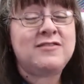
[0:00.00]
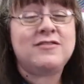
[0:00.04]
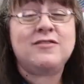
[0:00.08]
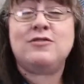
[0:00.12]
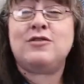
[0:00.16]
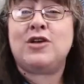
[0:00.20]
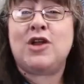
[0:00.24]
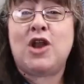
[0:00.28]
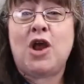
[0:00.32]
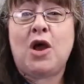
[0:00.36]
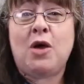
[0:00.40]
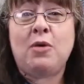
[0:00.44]
You
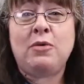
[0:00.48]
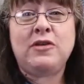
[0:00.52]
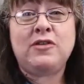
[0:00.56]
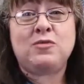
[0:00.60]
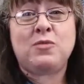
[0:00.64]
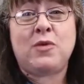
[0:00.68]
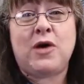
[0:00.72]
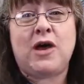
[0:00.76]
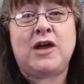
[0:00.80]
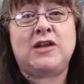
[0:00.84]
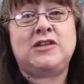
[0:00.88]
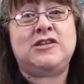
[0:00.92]
can always
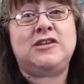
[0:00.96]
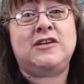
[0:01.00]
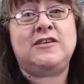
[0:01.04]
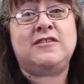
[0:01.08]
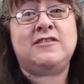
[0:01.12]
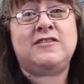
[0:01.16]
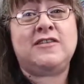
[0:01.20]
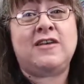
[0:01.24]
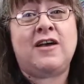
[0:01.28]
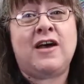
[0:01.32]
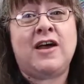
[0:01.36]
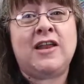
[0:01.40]
watch
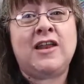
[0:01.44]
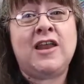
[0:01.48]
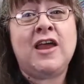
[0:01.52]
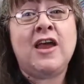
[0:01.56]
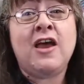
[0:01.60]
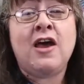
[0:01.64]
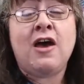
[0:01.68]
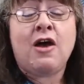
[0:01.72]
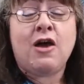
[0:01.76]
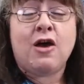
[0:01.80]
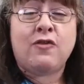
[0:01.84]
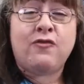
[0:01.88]
us on
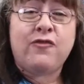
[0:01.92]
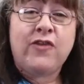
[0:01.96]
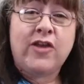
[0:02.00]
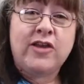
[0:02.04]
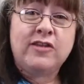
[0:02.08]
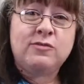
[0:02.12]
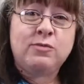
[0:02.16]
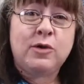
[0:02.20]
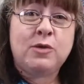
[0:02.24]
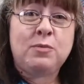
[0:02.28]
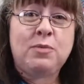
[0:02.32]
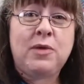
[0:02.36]
our
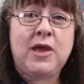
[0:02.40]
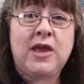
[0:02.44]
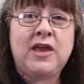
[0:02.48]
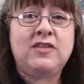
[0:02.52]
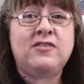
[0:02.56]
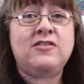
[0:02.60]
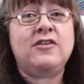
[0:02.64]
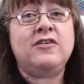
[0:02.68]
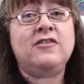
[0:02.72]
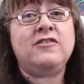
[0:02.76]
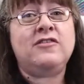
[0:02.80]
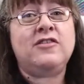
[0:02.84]
Facebook
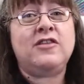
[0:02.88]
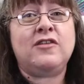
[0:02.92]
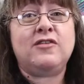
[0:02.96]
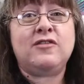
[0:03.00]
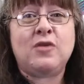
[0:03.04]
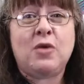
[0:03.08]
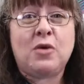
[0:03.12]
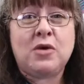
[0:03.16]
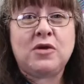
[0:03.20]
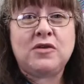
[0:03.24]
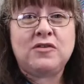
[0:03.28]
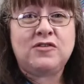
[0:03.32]
pages, the
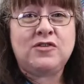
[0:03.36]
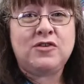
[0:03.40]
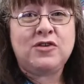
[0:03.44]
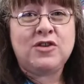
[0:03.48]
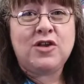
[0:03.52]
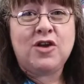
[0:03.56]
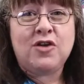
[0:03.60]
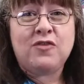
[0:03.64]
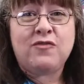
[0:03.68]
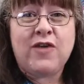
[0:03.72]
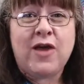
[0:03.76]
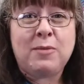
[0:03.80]
Sewing
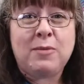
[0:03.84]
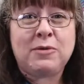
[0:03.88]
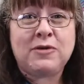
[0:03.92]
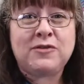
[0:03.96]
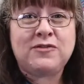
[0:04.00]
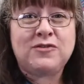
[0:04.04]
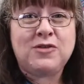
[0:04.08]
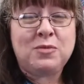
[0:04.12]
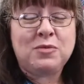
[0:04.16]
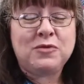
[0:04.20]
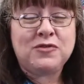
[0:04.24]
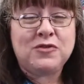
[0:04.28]
Studio Fabric
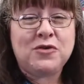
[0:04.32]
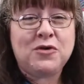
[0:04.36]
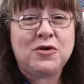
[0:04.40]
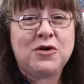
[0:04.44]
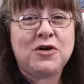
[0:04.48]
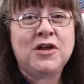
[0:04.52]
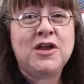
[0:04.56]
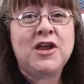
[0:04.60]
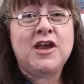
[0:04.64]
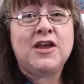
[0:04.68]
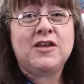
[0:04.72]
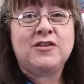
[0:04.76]

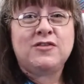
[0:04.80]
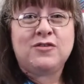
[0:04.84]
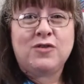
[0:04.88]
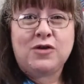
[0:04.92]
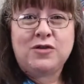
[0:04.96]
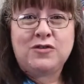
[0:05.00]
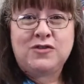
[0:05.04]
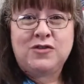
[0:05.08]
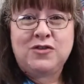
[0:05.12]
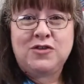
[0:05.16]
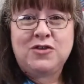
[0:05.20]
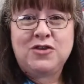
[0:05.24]
Superstore,
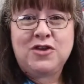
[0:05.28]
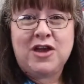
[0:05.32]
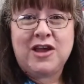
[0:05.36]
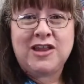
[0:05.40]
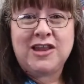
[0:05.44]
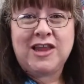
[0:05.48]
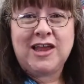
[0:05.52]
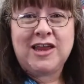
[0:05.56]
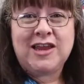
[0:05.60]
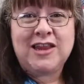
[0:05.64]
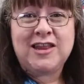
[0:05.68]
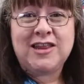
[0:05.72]
Sewing Studio
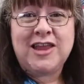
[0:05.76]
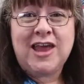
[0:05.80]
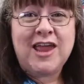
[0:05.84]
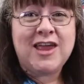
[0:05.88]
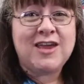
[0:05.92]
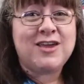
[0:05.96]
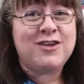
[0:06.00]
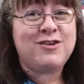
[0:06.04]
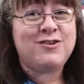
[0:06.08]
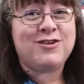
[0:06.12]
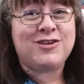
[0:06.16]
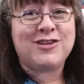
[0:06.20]
at Lady
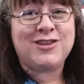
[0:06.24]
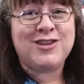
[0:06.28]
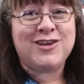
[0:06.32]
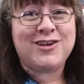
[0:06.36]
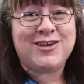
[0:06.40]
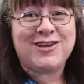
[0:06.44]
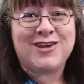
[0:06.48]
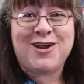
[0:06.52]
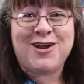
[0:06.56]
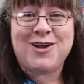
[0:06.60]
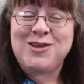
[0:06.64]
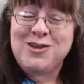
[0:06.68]
Lake. You can
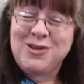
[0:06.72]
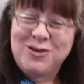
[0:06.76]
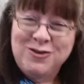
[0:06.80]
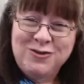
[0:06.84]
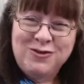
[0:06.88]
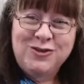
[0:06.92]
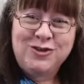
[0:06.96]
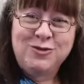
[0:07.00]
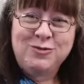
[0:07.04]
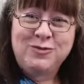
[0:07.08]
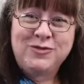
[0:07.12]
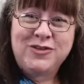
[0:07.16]
look at our
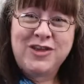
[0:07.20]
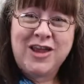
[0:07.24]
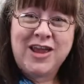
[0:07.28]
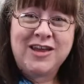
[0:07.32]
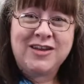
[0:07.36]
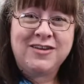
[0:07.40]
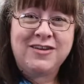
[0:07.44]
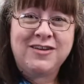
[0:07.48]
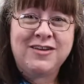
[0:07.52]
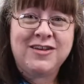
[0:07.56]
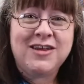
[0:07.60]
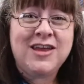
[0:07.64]
YouTube
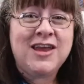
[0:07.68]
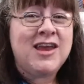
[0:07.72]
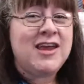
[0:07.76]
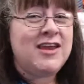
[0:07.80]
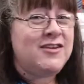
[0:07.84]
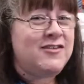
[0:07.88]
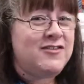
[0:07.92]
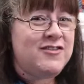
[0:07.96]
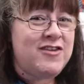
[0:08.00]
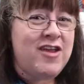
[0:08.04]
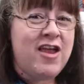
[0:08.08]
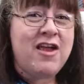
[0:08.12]
channel,
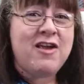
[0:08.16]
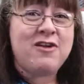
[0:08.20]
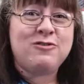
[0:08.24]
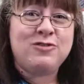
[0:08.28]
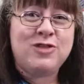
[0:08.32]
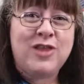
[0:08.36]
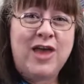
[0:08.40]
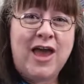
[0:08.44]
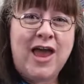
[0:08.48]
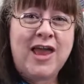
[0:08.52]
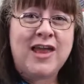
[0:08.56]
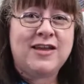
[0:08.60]
share,
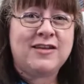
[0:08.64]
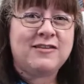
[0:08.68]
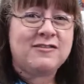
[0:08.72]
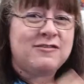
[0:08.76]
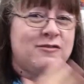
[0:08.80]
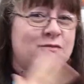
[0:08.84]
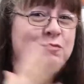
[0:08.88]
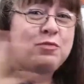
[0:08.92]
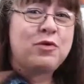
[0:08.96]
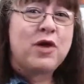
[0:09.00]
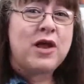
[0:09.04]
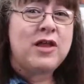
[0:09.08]
like,
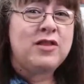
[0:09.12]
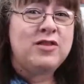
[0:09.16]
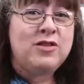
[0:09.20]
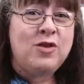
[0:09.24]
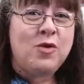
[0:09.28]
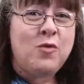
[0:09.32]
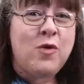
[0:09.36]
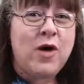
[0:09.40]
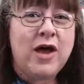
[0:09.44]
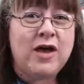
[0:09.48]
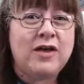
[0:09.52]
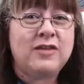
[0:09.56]
spread the
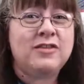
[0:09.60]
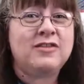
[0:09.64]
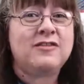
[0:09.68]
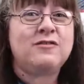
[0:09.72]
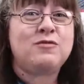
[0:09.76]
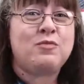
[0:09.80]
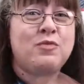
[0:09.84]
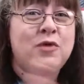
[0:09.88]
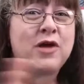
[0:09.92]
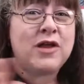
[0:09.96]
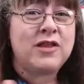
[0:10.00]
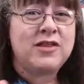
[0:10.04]
wealth,
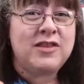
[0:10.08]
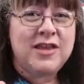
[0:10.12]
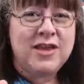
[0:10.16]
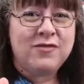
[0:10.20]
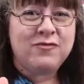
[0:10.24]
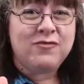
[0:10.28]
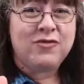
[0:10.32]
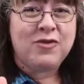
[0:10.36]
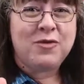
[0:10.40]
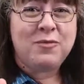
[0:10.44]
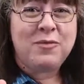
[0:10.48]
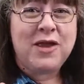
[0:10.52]
spread the
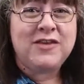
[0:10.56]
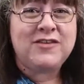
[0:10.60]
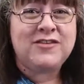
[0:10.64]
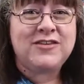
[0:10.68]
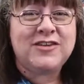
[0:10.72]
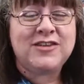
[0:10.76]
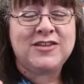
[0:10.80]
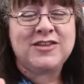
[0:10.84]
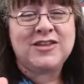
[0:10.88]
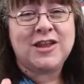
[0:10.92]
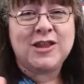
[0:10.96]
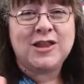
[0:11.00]

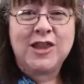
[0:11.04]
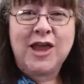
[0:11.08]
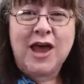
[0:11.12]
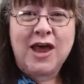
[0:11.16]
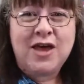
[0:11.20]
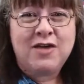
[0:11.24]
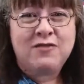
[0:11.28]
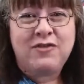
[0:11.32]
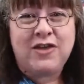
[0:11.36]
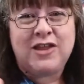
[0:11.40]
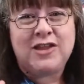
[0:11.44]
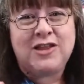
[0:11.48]
information, the
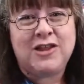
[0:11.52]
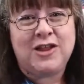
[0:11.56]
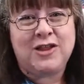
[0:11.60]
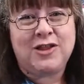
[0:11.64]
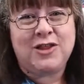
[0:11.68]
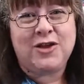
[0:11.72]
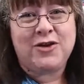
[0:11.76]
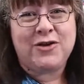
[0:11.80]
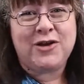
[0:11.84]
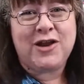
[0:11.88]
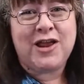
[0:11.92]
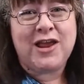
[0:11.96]
love, and the
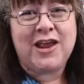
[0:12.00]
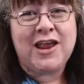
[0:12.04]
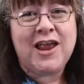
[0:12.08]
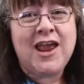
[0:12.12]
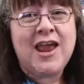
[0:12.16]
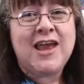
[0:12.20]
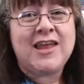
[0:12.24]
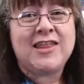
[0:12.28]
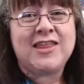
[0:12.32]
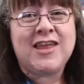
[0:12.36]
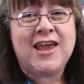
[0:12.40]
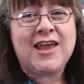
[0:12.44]
learning.
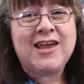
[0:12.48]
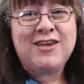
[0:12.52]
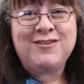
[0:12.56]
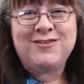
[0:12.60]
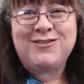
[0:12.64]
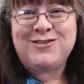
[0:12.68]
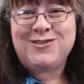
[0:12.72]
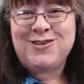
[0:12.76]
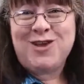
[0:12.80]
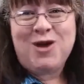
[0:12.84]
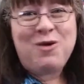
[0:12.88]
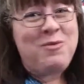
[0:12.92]
Thank you
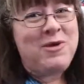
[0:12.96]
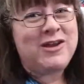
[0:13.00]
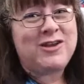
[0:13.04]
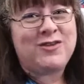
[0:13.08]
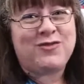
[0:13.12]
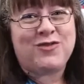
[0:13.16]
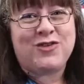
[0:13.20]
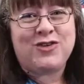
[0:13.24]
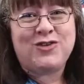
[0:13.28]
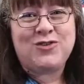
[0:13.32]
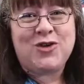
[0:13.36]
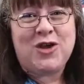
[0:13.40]
so much
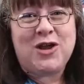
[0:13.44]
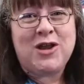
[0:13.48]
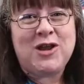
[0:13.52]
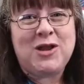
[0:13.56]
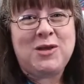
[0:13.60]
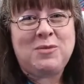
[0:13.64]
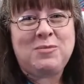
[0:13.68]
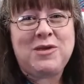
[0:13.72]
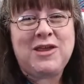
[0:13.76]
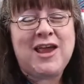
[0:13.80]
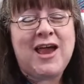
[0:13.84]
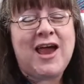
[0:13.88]
for
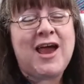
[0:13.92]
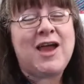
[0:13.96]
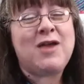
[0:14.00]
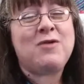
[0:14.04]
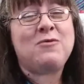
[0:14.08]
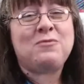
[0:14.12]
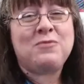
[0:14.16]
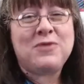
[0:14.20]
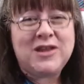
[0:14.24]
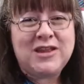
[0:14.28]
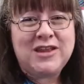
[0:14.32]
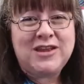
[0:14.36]
joining me. I
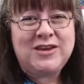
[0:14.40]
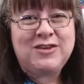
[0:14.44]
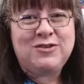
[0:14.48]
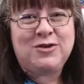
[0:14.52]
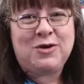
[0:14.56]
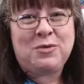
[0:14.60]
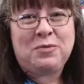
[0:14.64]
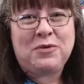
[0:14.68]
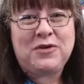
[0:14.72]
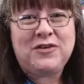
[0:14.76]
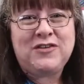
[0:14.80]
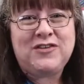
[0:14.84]
really do
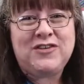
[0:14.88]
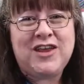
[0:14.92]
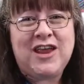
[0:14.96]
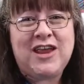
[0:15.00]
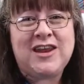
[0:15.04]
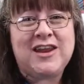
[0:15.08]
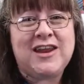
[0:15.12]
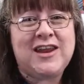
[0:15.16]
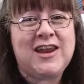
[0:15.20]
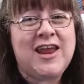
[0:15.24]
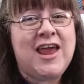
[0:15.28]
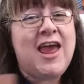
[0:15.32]

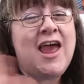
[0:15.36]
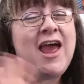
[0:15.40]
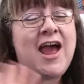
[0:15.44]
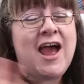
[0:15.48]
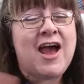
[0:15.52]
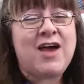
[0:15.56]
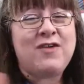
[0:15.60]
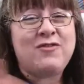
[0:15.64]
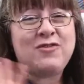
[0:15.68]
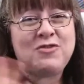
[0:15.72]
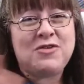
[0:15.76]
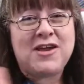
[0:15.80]
appreciate it.
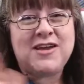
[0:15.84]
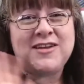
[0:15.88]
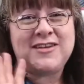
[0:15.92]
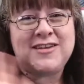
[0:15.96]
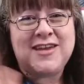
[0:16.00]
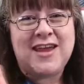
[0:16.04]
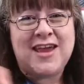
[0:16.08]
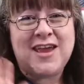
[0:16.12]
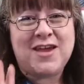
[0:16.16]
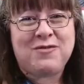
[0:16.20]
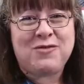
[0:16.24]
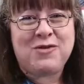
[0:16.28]
Have a great
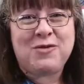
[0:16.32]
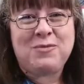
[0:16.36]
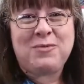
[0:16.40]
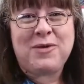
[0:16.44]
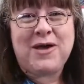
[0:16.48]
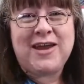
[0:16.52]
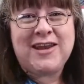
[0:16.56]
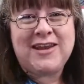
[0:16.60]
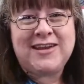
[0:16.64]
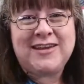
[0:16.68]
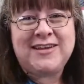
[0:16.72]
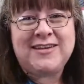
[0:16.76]
day,
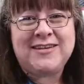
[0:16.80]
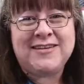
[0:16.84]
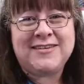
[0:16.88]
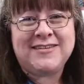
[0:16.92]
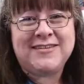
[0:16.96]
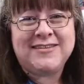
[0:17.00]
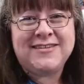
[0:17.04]
everybody.